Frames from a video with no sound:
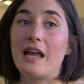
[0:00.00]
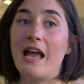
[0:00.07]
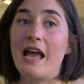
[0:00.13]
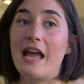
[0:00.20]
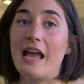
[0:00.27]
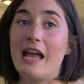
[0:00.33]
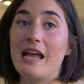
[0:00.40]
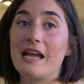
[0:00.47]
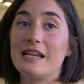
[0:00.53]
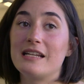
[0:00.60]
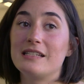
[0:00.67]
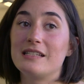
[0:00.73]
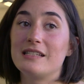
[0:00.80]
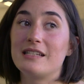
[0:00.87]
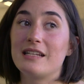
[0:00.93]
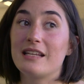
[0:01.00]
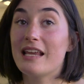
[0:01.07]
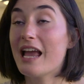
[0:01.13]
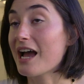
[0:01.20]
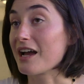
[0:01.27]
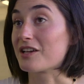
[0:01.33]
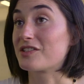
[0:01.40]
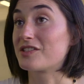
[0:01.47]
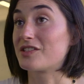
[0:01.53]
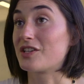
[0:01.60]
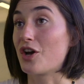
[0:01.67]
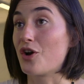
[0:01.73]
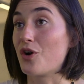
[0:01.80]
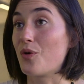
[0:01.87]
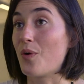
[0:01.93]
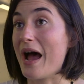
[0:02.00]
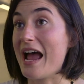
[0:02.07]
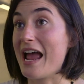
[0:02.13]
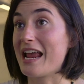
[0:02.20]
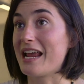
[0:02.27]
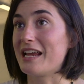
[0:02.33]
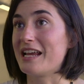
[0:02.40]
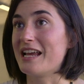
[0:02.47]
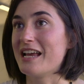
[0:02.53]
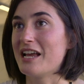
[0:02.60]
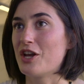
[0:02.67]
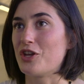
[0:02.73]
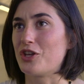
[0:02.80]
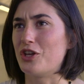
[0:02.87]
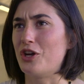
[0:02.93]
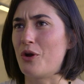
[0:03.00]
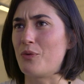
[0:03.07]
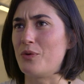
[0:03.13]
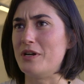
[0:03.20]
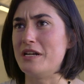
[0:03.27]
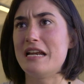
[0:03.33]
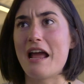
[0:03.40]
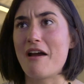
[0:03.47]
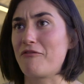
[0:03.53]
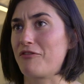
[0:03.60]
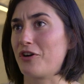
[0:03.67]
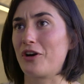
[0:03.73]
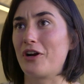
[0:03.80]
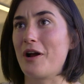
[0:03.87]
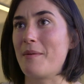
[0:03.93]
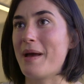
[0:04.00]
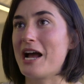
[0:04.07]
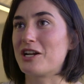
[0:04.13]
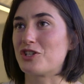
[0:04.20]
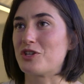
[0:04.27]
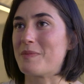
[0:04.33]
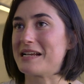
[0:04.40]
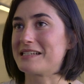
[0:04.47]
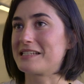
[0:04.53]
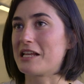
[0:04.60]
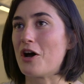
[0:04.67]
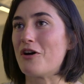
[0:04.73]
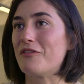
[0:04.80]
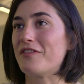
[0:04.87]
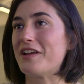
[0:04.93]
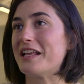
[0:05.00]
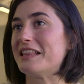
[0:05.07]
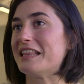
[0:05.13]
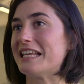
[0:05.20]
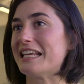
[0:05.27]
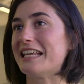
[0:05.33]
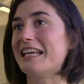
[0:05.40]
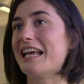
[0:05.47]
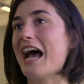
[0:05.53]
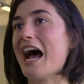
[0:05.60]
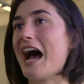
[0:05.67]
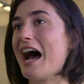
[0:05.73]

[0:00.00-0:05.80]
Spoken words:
And yeah, so I never imagined myself in the